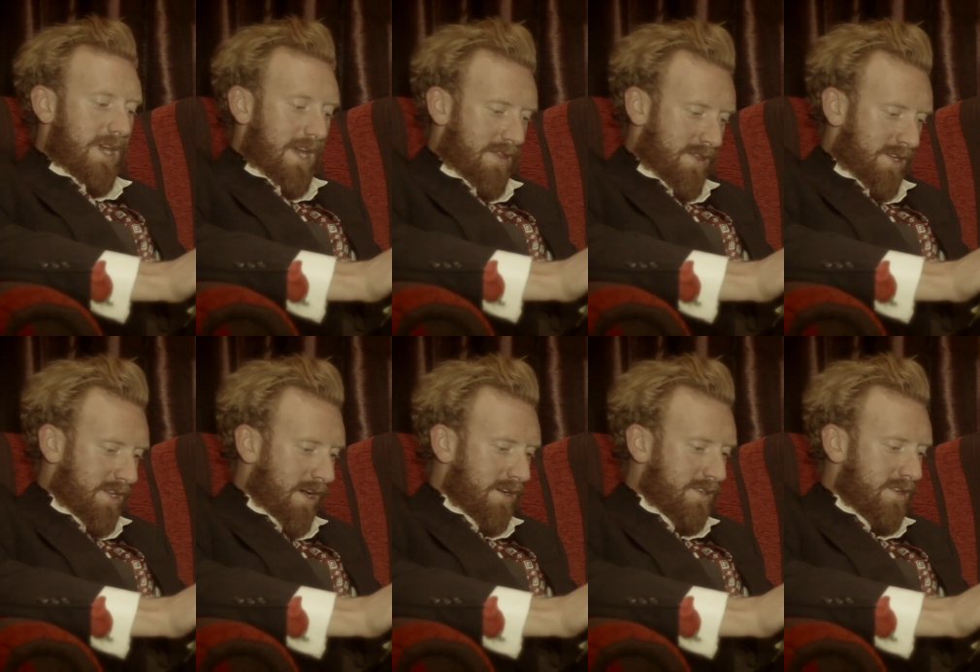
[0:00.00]
In the
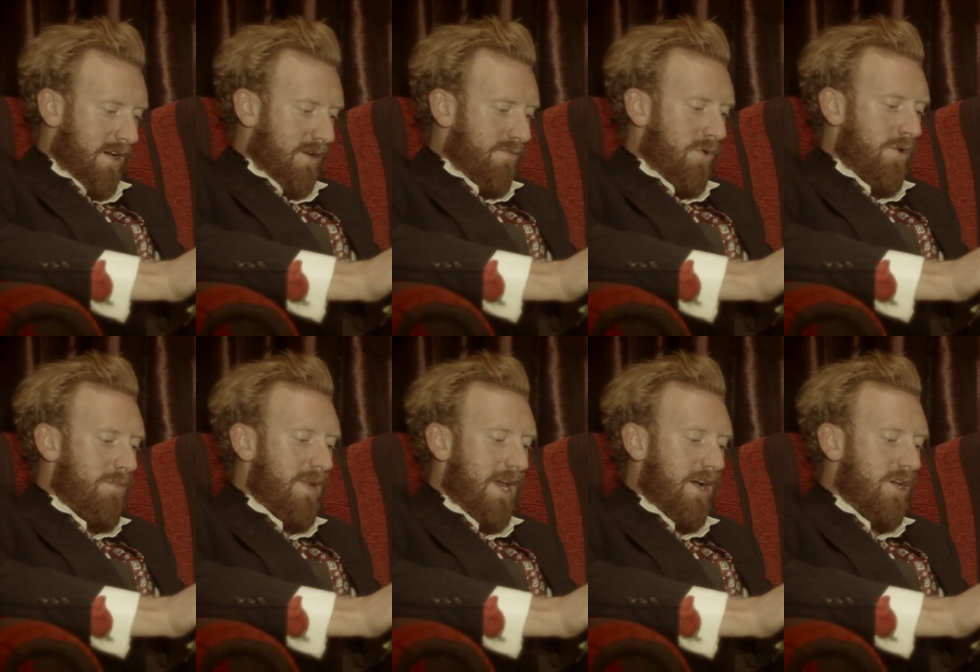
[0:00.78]
dark, dark
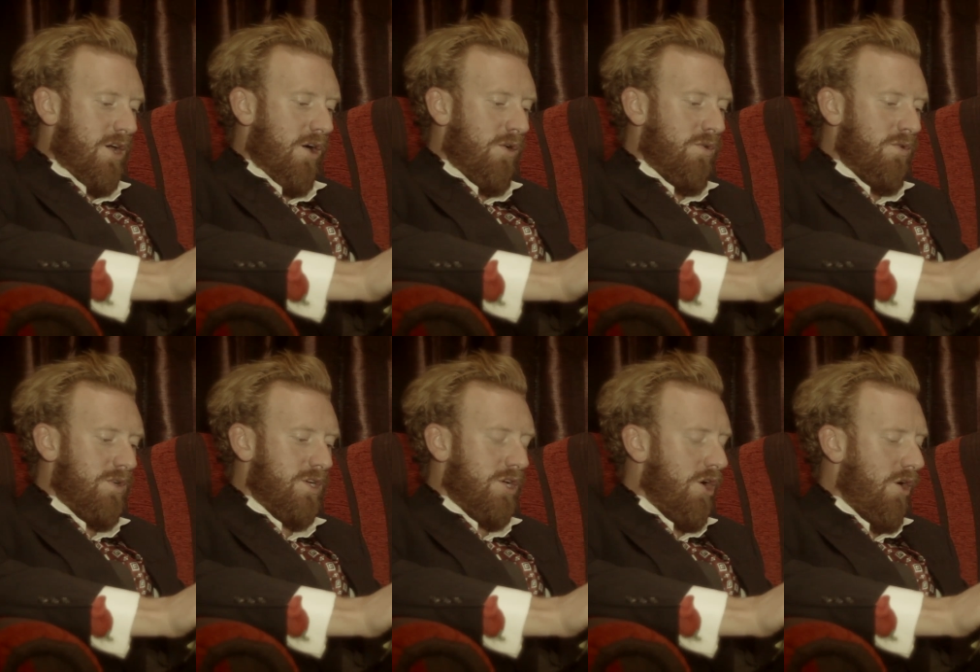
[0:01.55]
room lay a
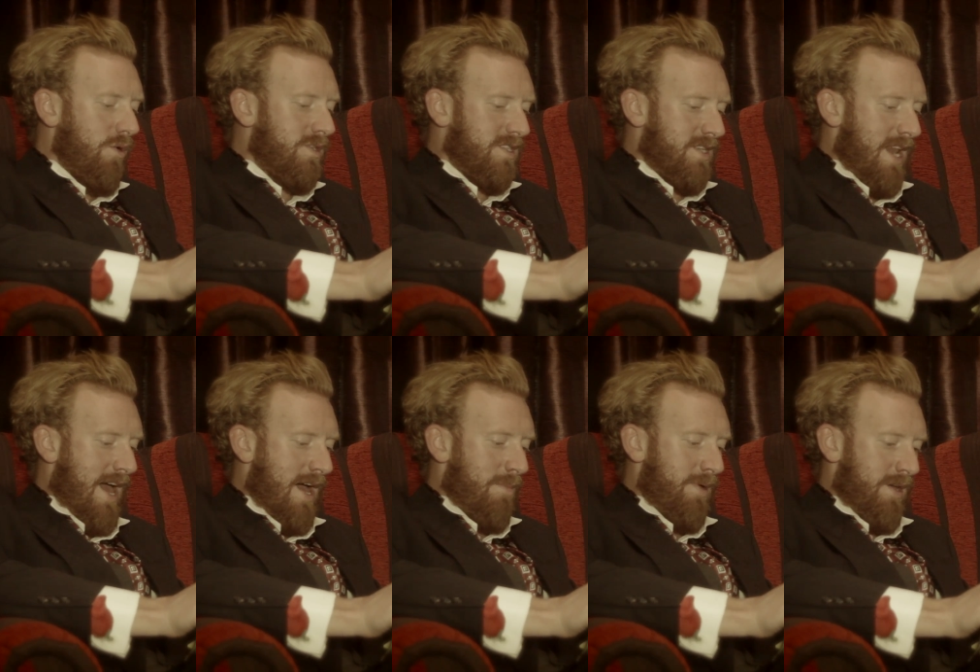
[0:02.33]
cold, cold
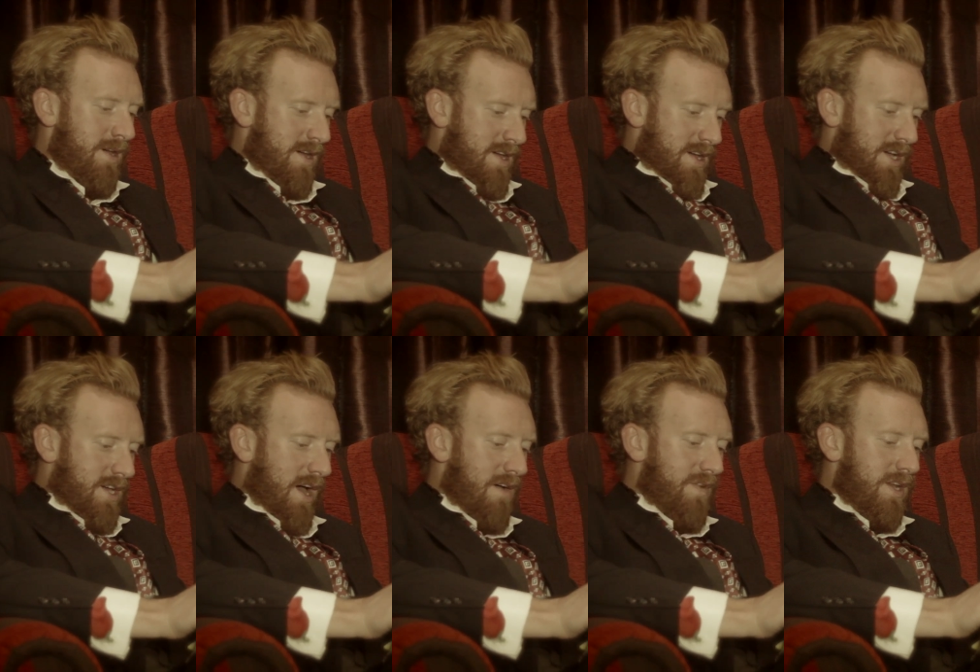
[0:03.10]
slab,
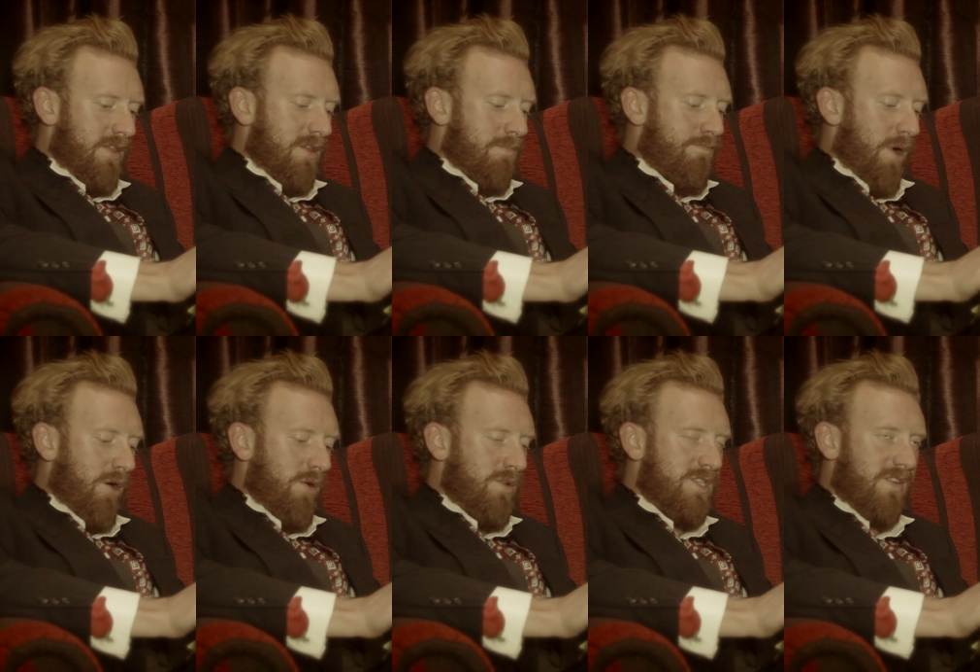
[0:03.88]
covered in the
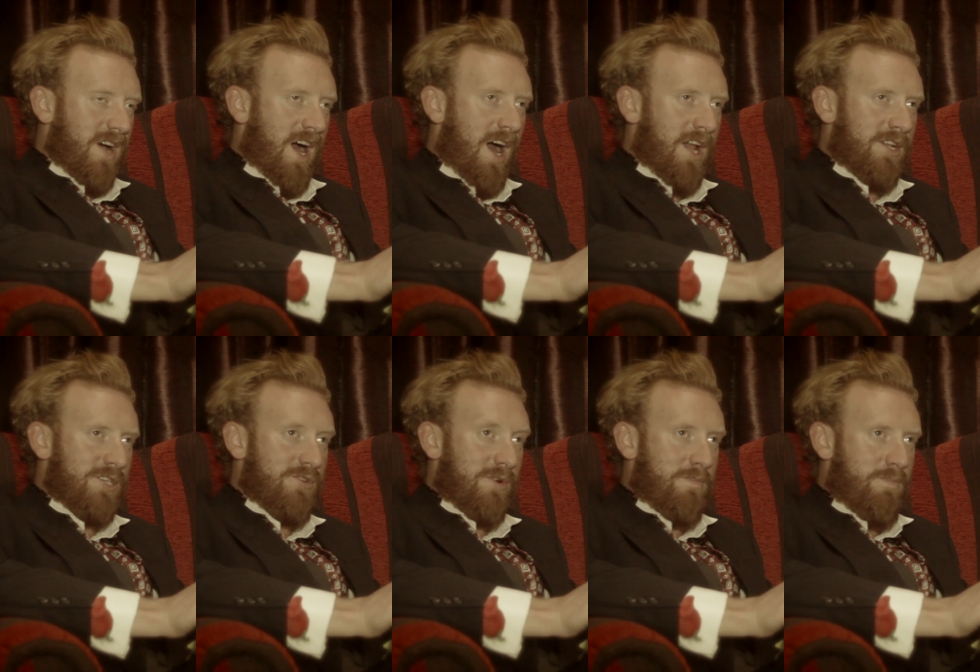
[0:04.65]
bones of
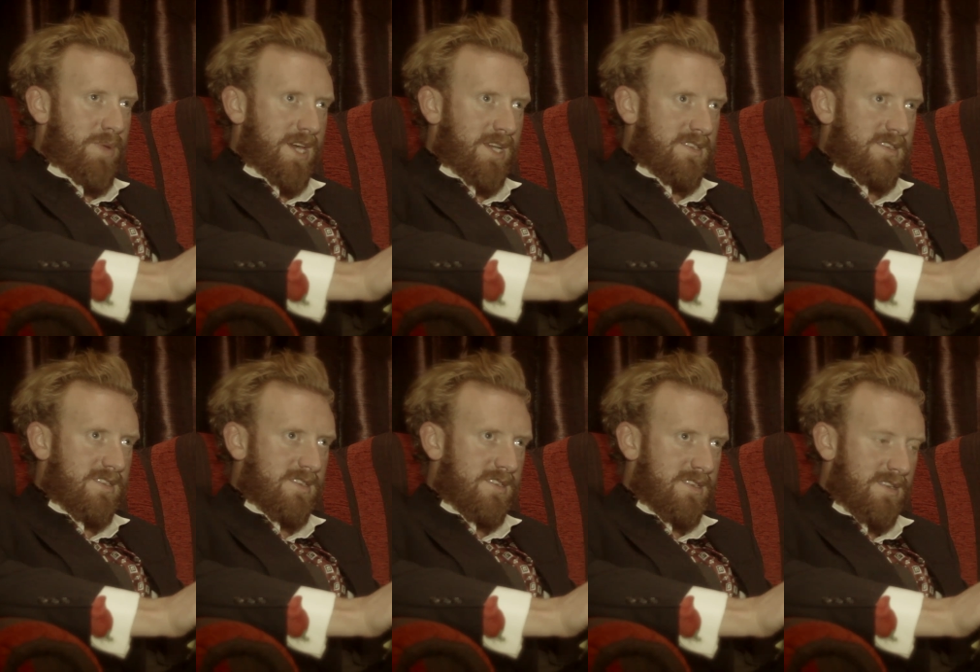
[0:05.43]
100
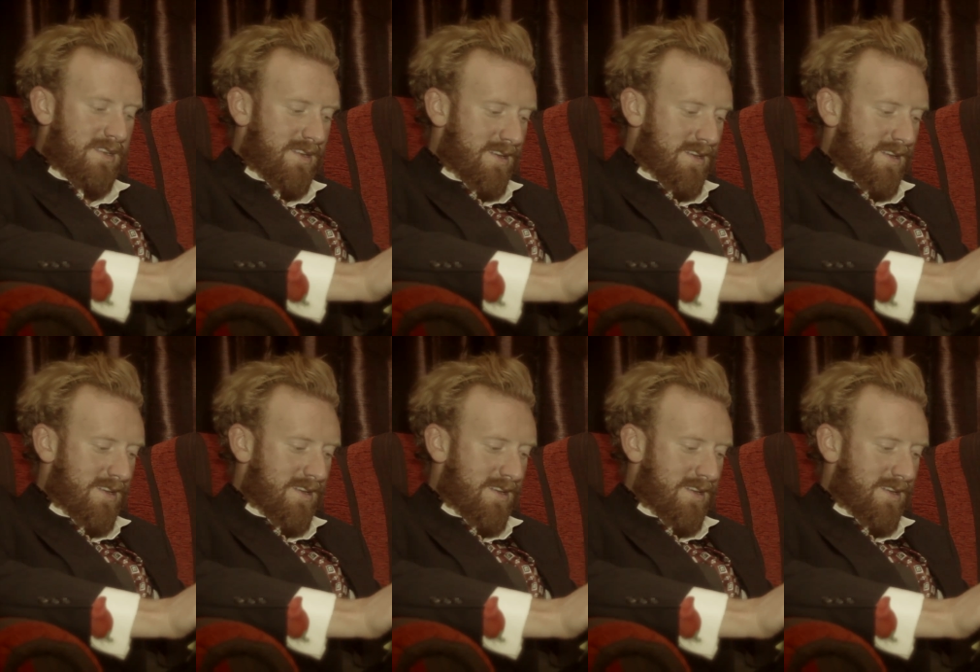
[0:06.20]
beasts.